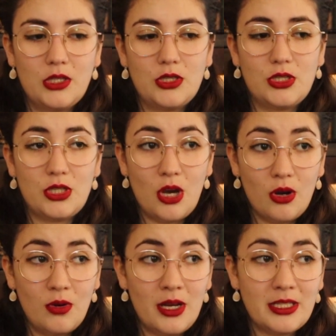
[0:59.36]

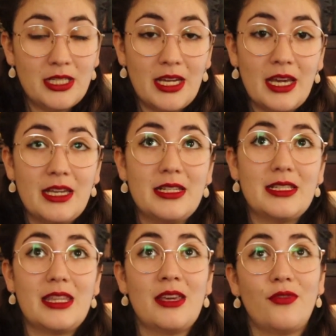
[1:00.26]
So today is
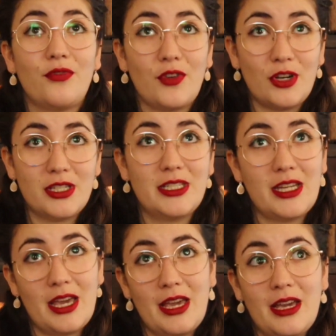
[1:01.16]
the first
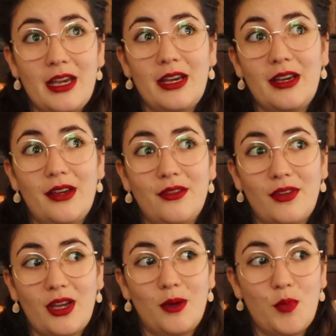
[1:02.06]
day of
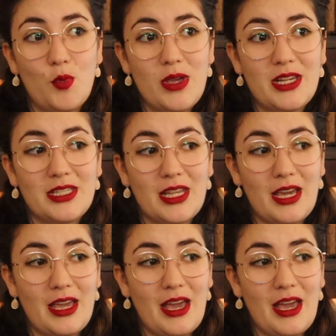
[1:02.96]
a couple weeks that I